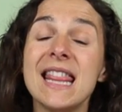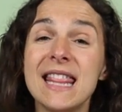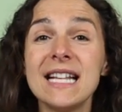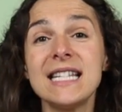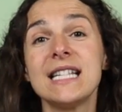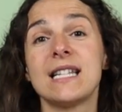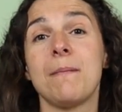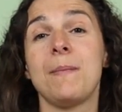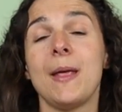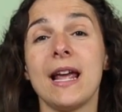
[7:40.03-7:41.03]
This is
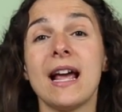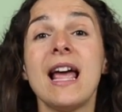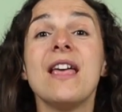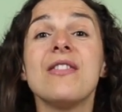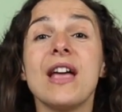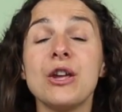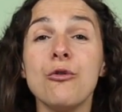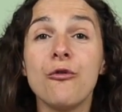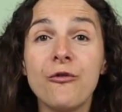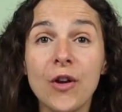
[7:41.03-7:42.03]
something that
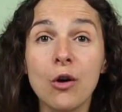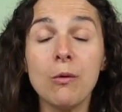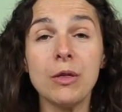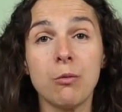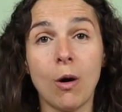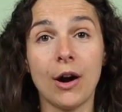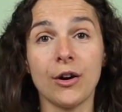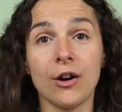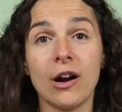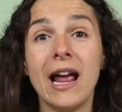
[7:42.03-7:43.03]
you fill with
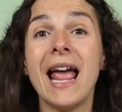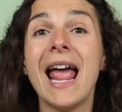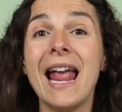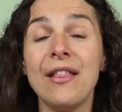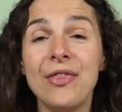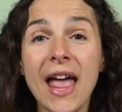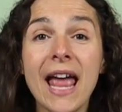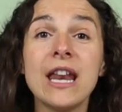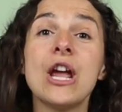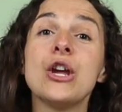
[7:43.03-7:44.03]
water and
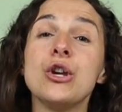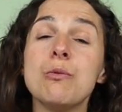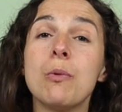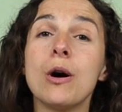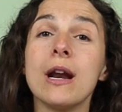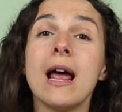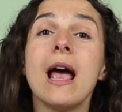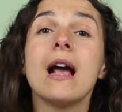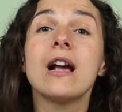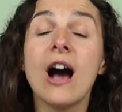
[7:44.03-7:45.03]
then you put
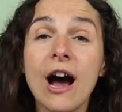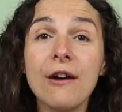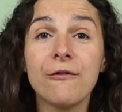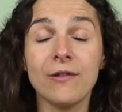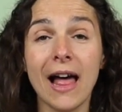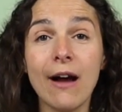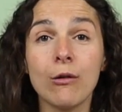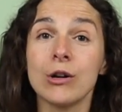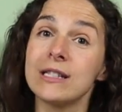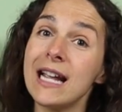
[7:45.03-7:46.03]
cut
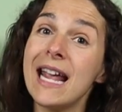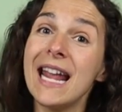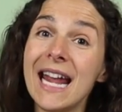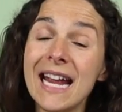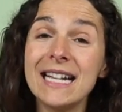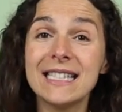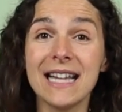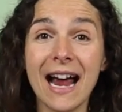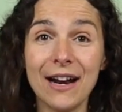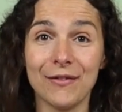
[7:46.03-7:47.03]
flowers
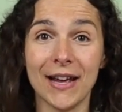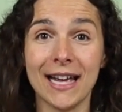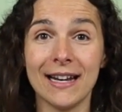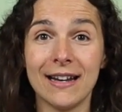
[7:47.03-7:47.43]
inside of it.